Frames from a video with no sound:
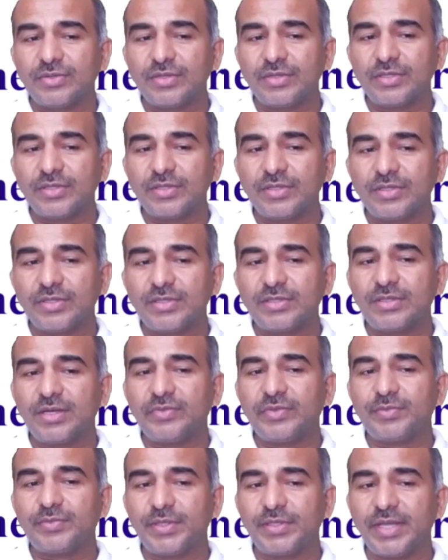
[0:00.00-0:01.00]
So this drug
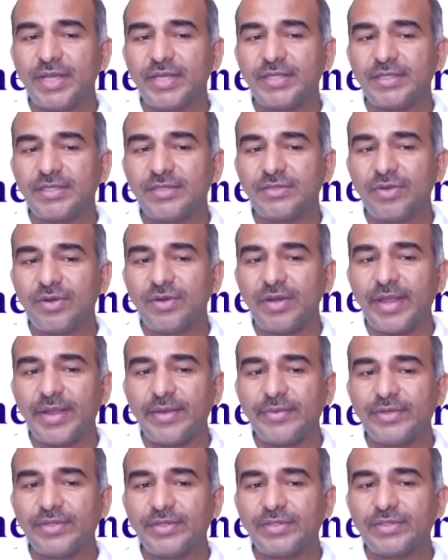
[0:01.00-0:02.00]
which brings the action is
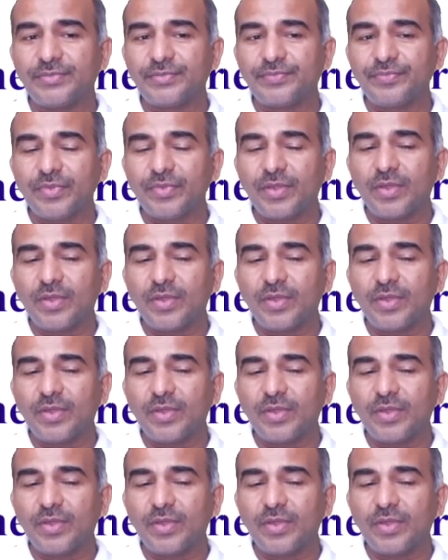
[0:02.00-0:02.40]
called agonist.